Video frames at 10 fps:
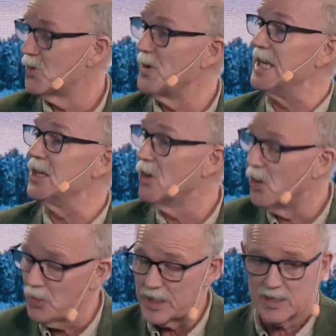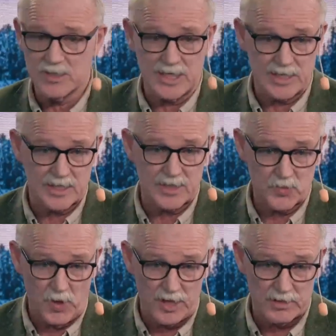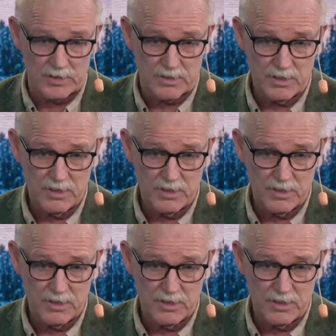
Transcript: Do we know what our citizens want?